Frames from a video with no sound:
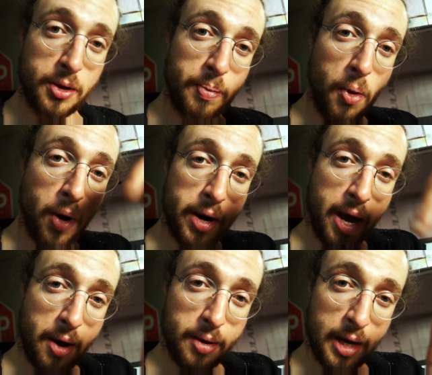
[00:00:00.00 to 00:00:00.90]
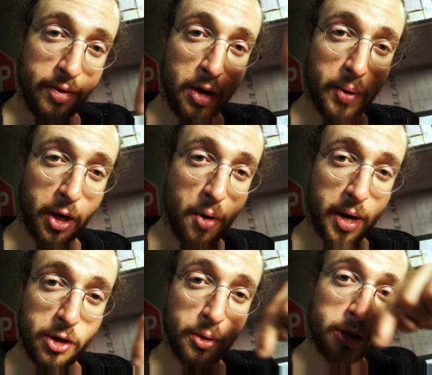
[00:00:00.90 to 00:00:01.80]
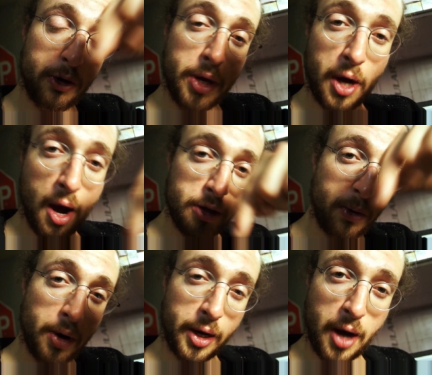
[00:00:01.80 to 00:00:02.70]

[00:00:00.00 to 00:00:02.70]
to bore it down, and then you want to go in and do a 2D contour to